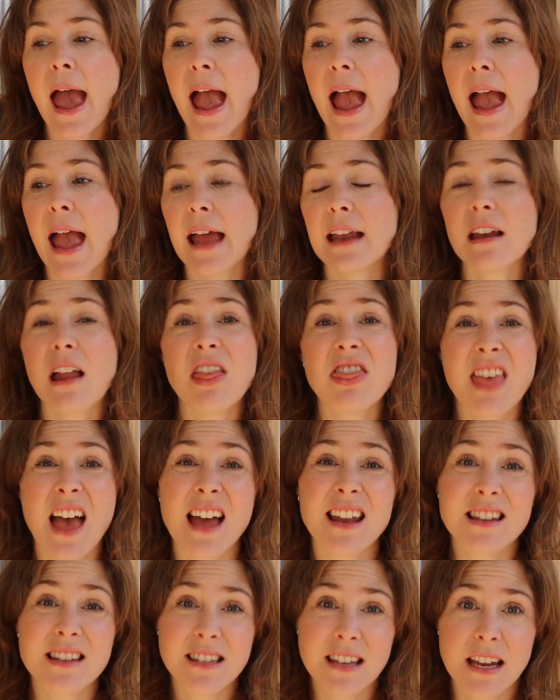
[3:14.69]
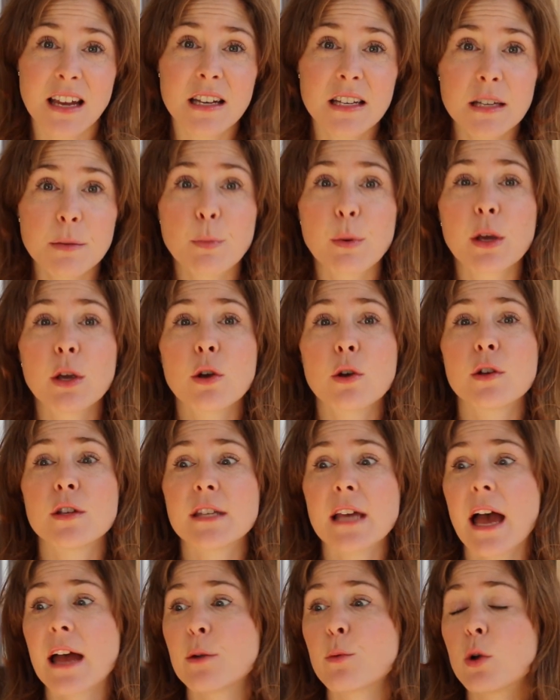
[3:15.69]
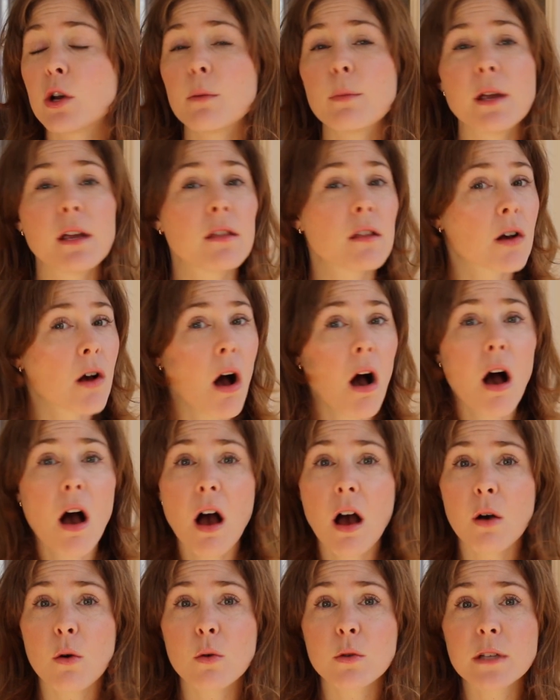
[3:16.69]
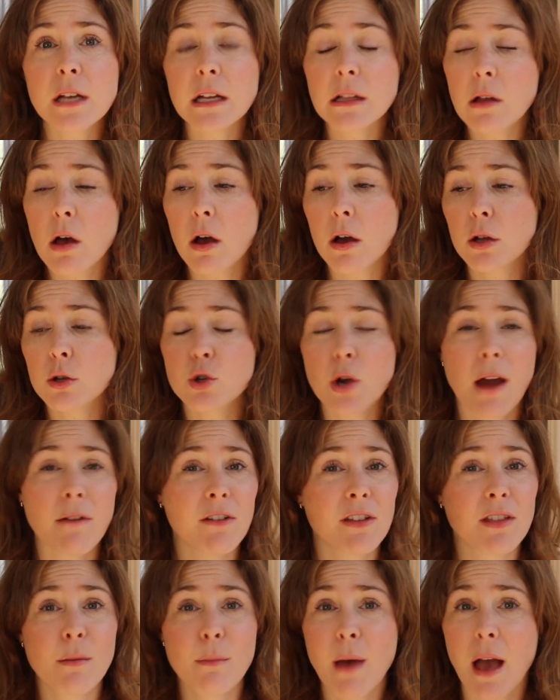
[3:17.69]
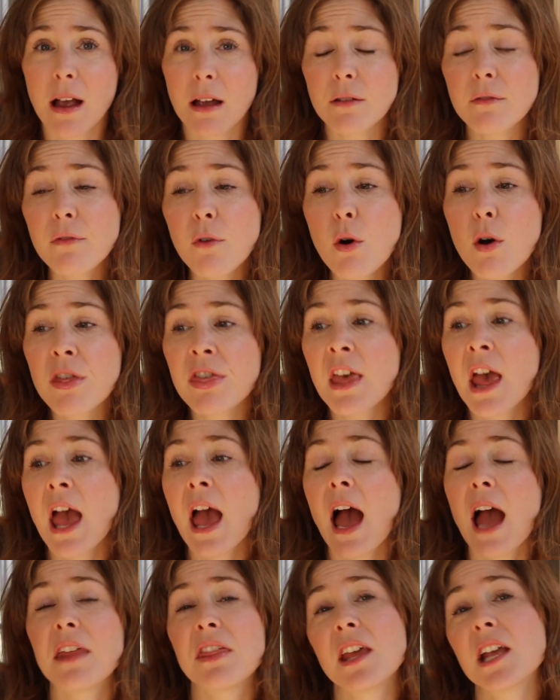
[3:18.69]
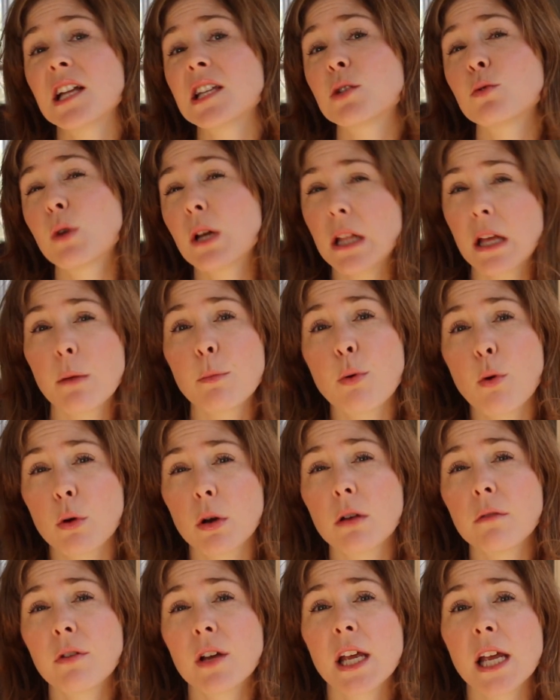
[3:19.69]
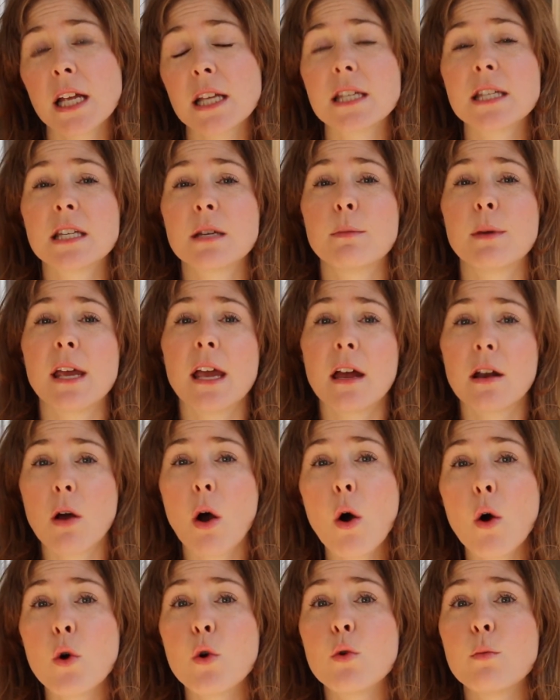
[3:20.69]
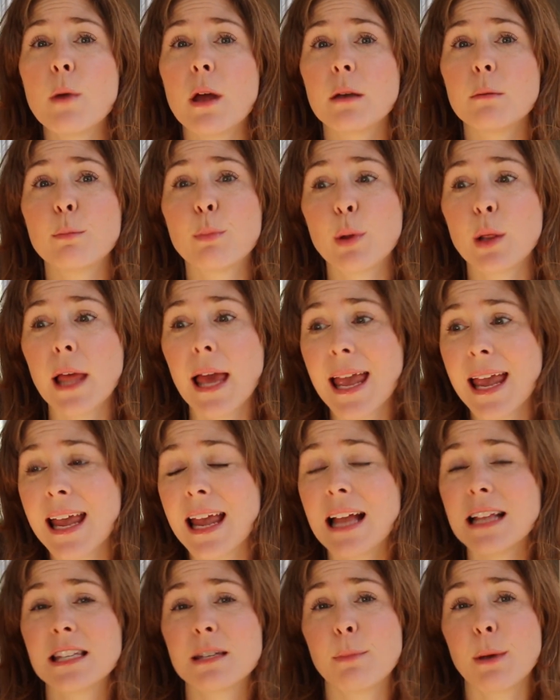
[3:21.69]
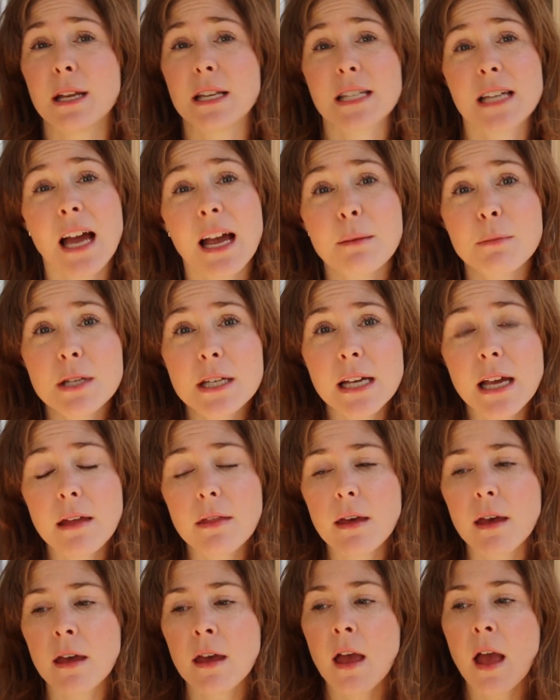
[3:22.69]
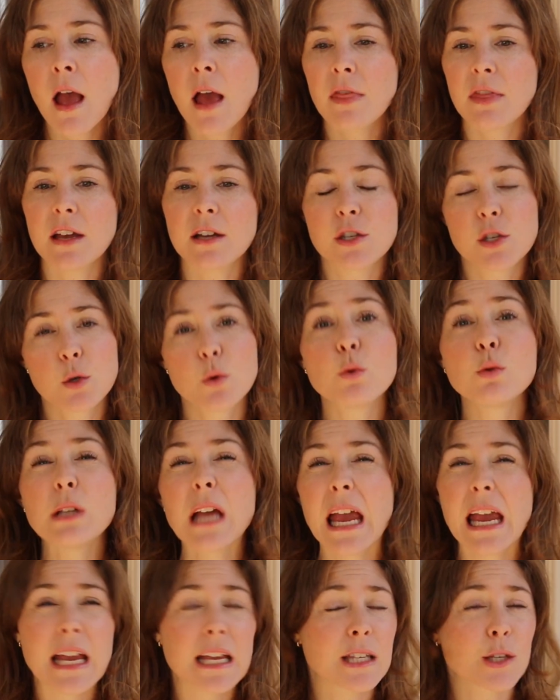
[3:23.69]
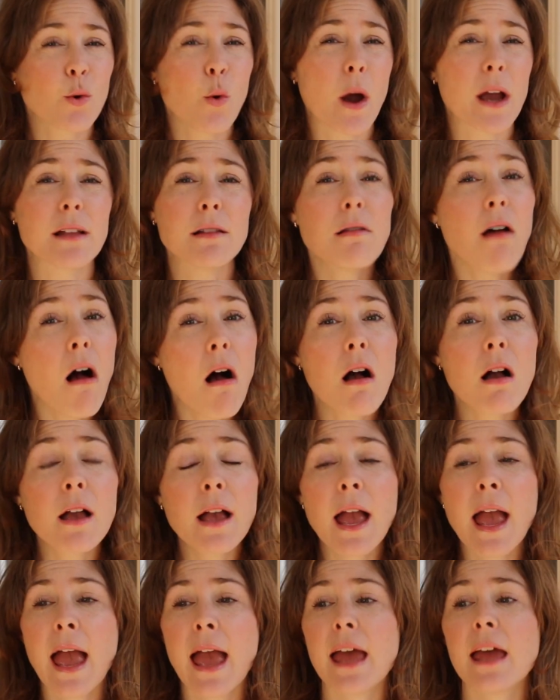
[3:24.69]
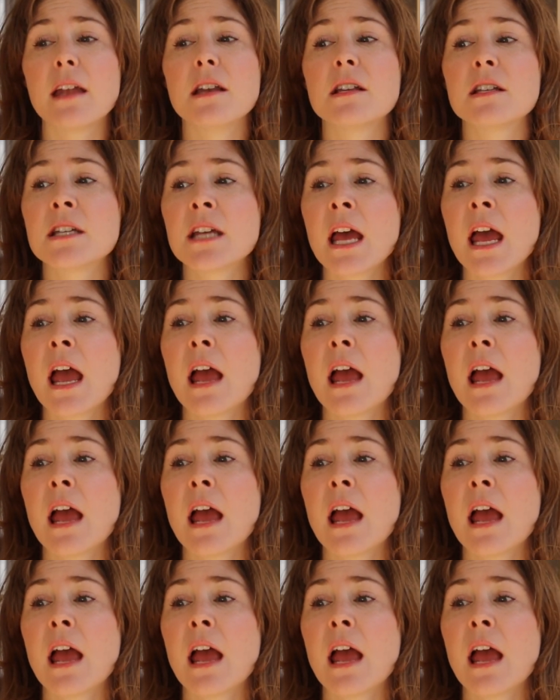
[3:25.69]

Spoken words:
and that is it, because I don't want to be in the car all day long driving them back and forth. I think it's really important for kids to be at home and play and spend time together. Their school day is quite long, and